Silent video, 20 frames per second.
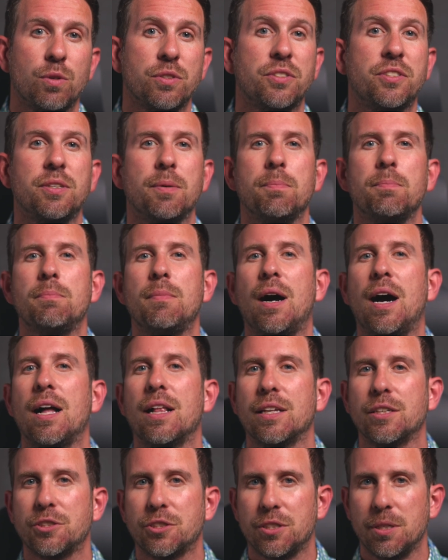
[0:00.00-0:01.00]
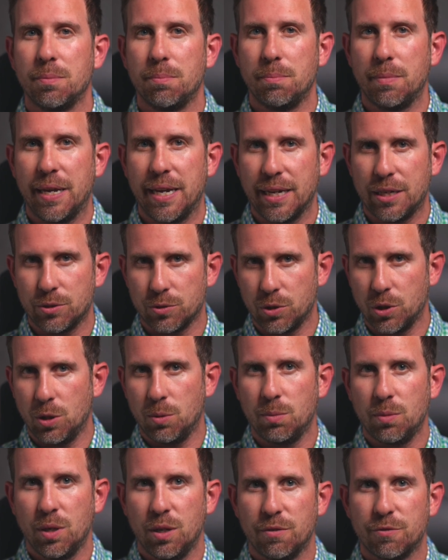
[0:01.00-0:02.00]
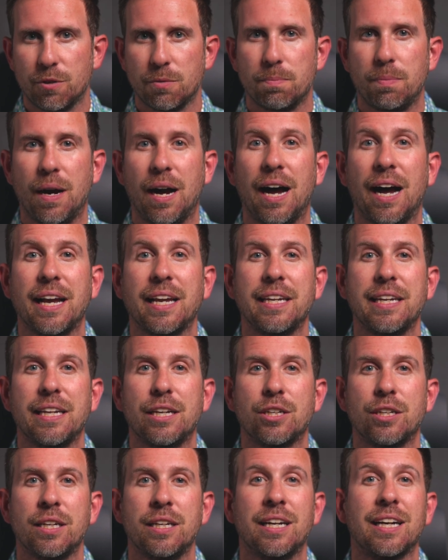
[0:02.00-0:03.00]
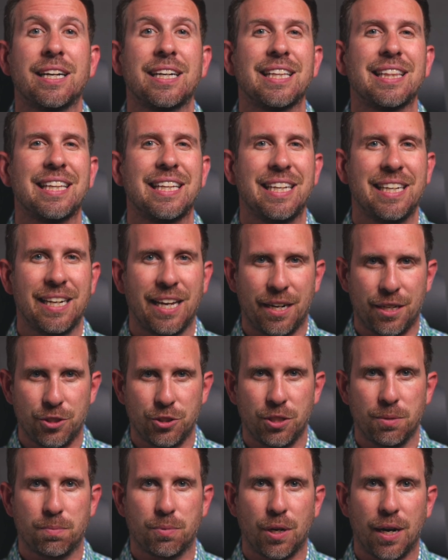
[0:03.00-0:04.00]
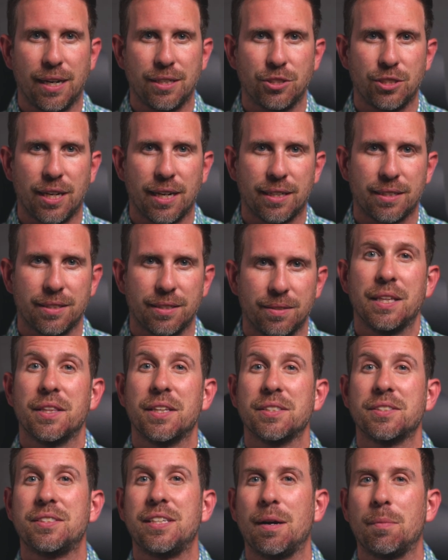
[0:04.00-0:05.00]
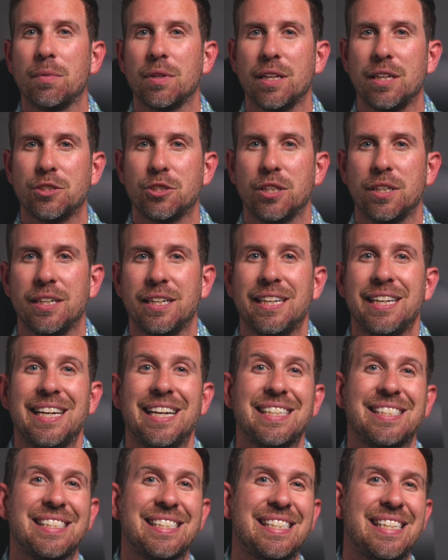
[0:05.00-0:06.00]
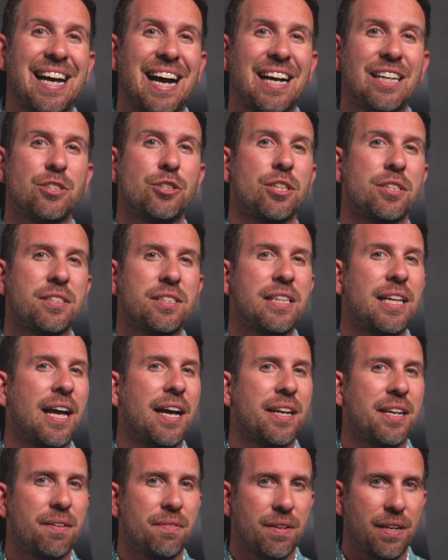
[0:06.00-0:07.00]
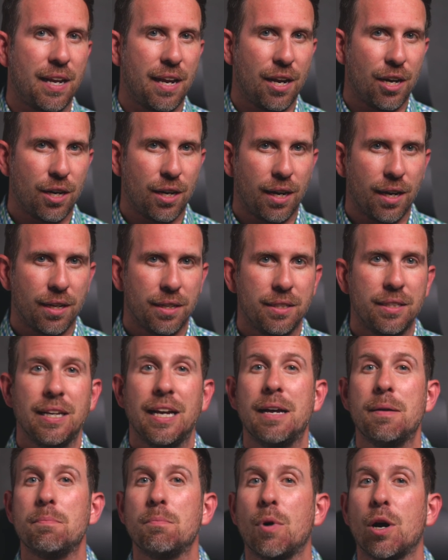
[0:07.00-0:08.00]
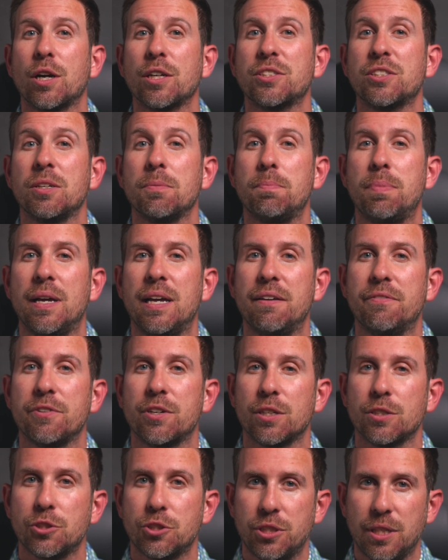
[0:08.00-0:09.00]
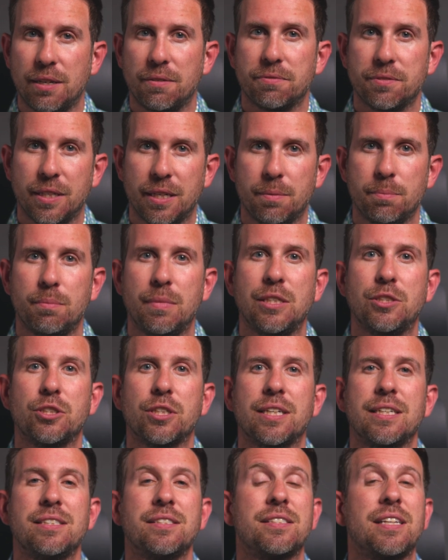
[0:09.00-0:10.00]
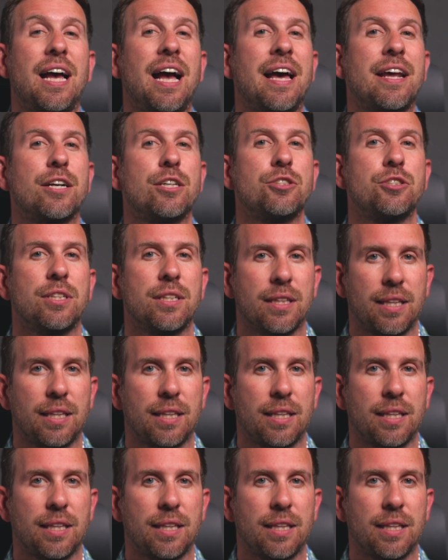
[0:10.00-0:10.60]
was demolished to make room for pioneering a clean energy project. This demolition is not just the end of an era. It marks a pivotal shift in Michigan's energy